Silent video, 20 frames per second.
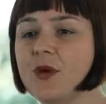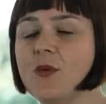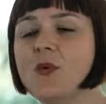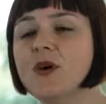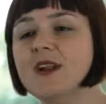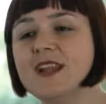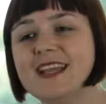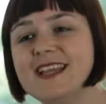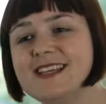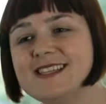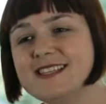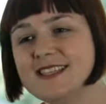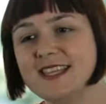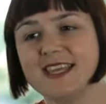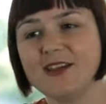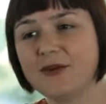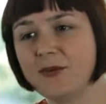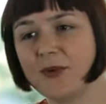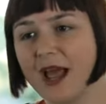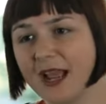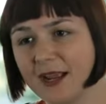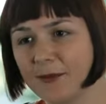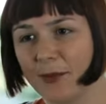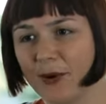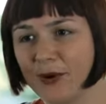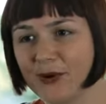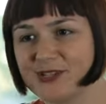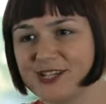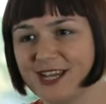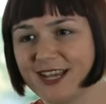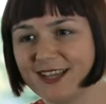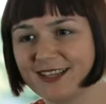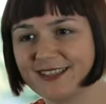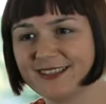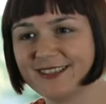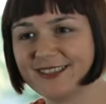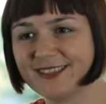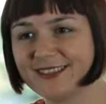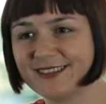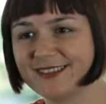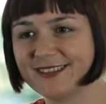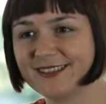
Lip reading: What is the Uruk project?